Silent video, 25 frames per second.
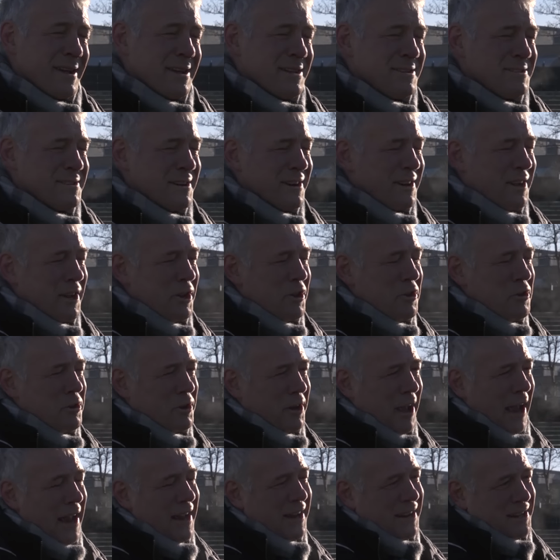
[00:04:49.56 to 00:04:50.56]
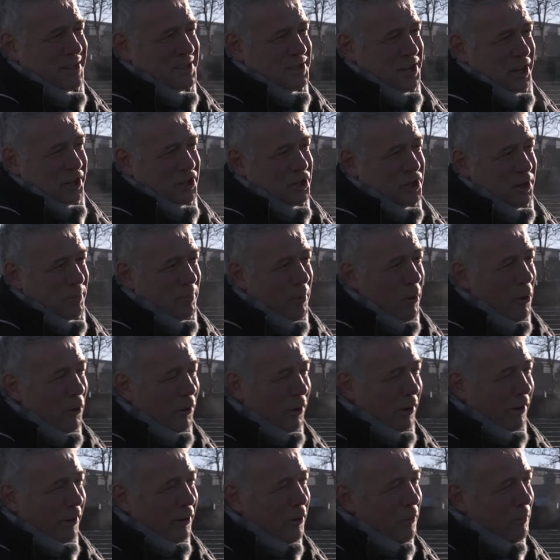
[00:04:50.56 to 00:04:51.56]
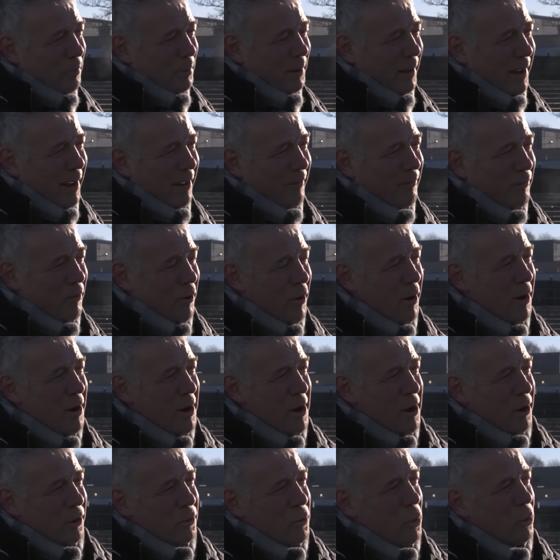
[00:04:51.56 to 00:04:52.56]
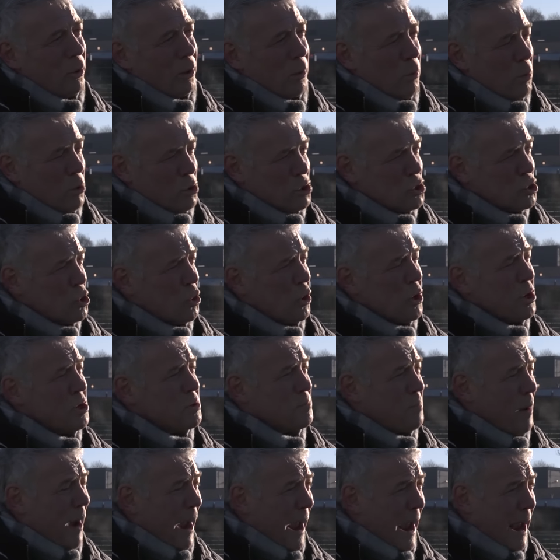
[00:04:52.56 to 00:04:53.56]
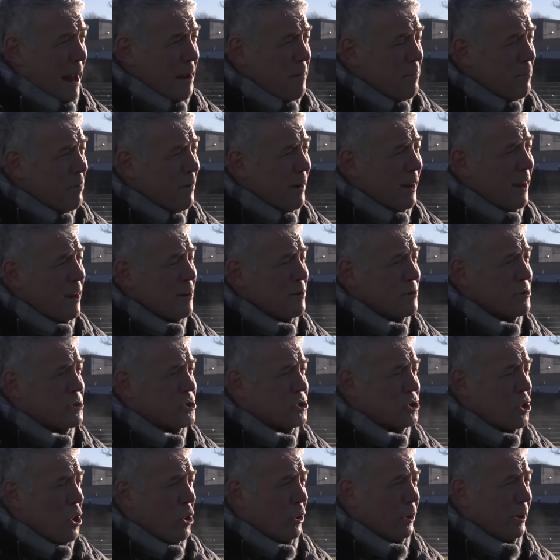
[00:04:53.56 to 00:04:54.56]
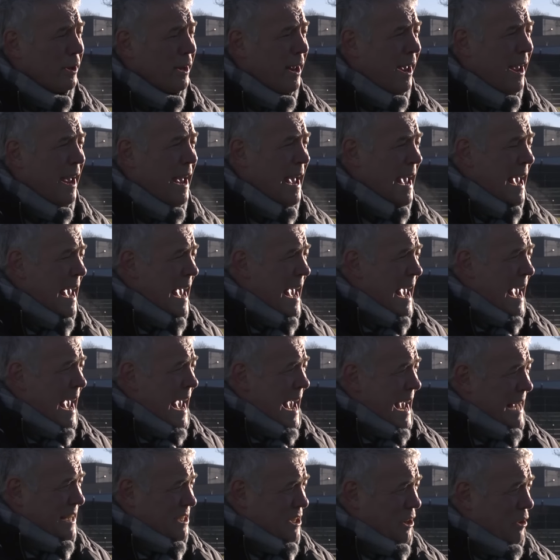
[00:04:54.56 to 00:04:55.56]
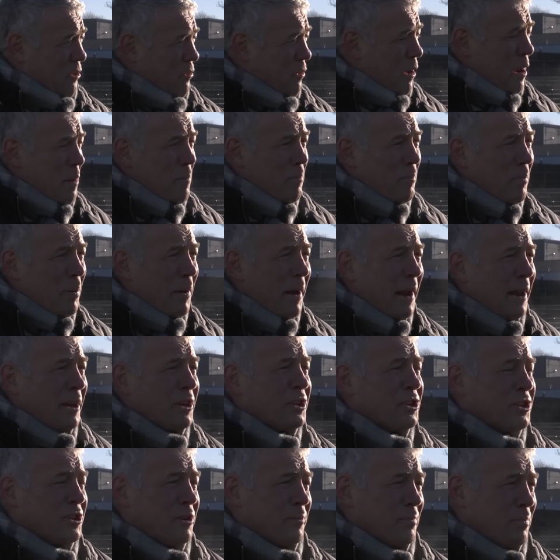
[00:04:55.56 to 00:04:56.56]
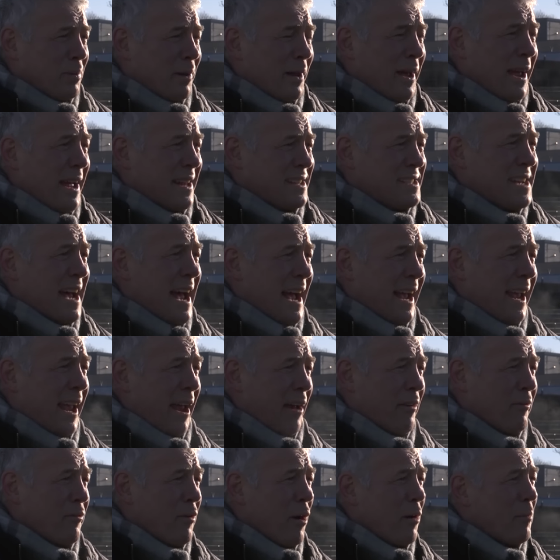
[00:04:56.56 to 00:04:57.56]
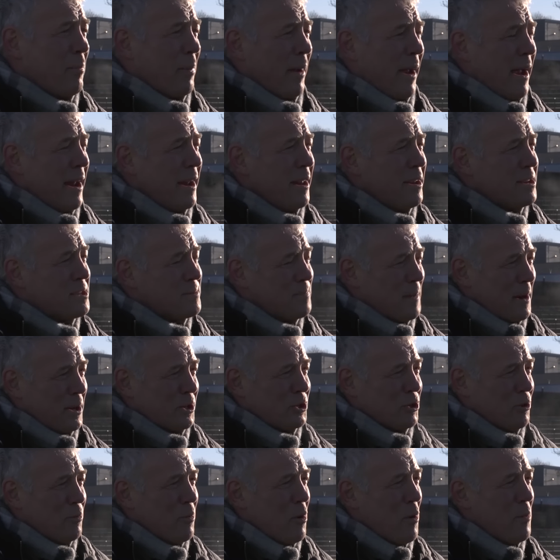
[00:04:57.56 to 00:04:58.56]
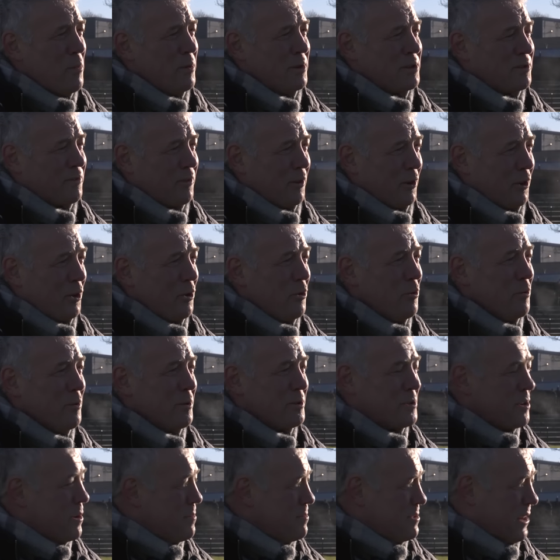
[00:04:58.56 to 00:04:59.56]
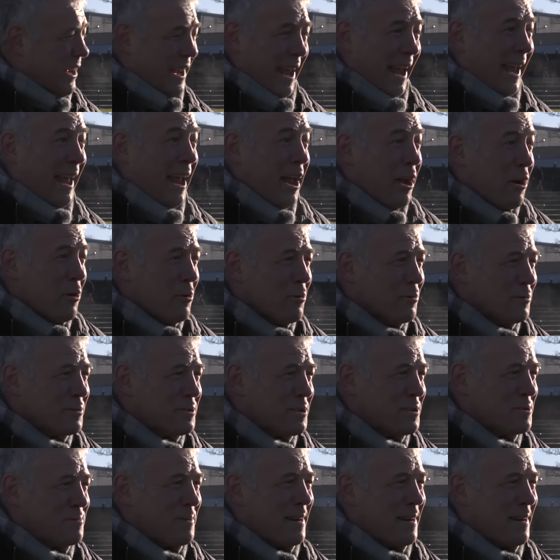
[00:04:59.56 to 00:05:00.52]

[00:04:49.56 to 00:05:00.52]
And Duncan, you kind of touched upon it. You're playing for not only Watsonians but Edinburgh here, Scotland A. It's a great pitch to play attacking rugby. Any special moments for you in terms of kicking goals as